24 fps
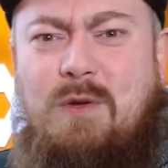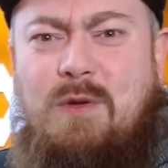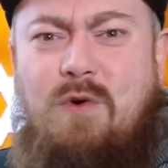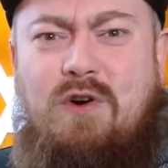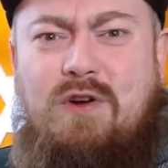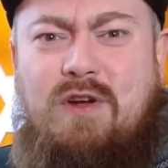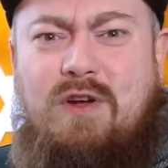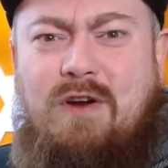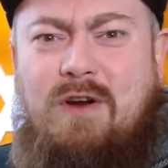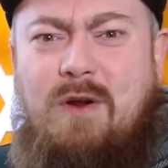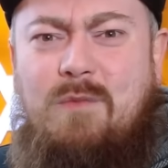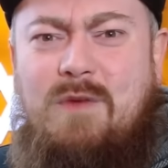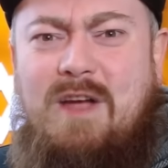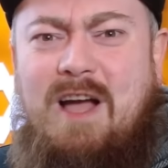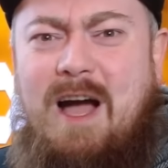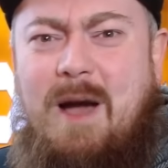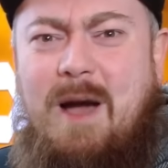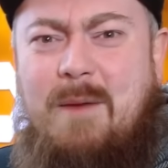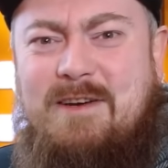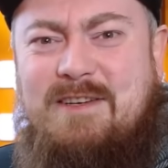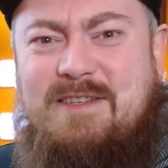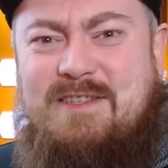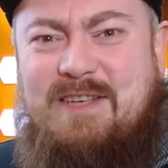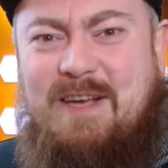to walk around with
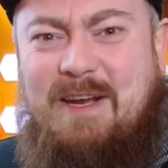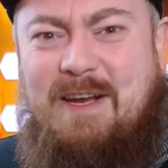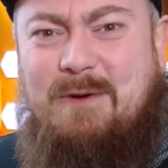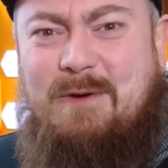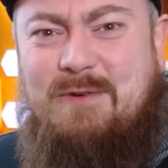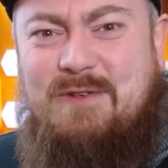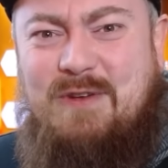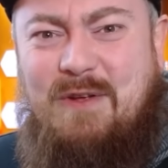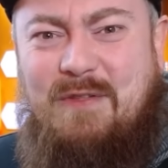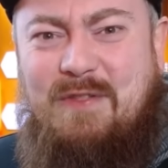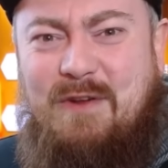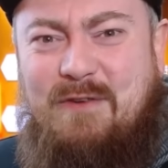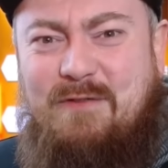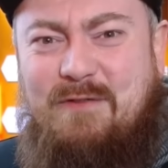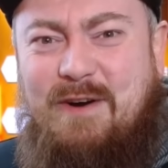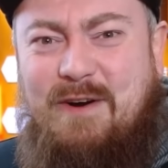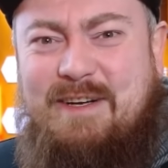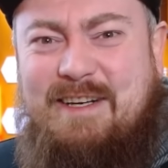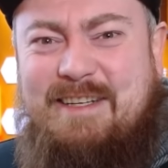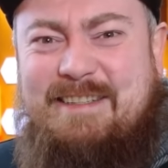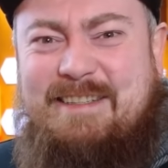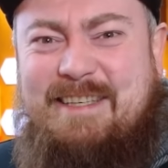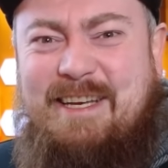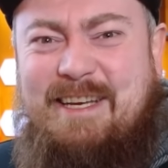hammer and sickles on their
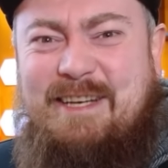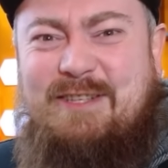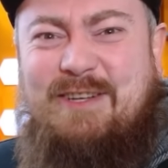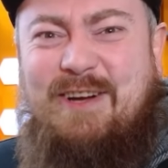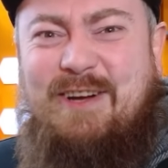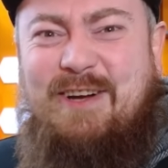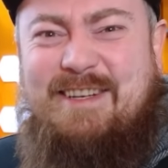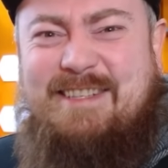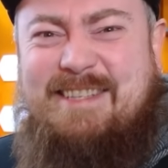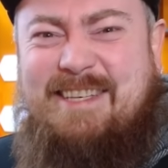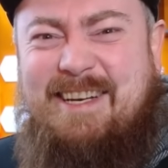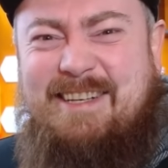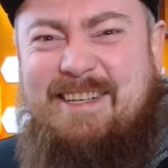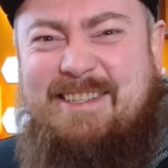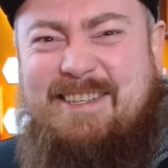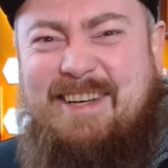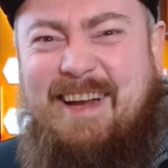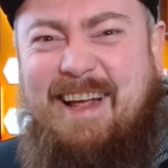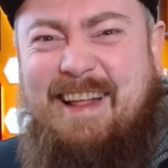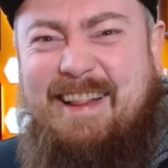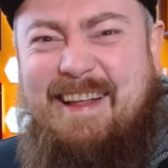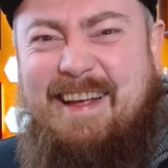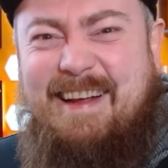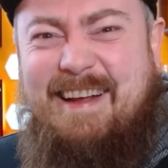fucking t-shirts and
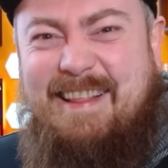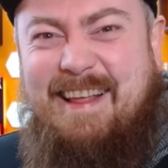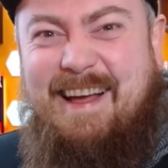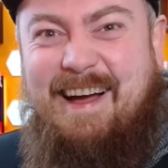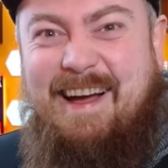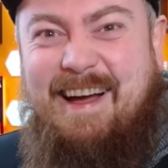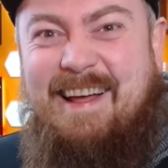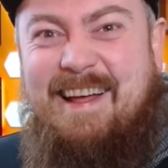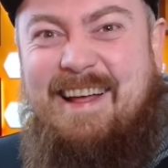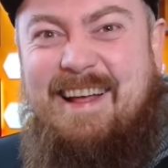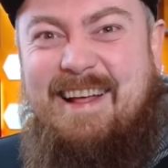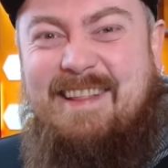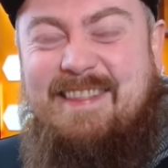shit like that.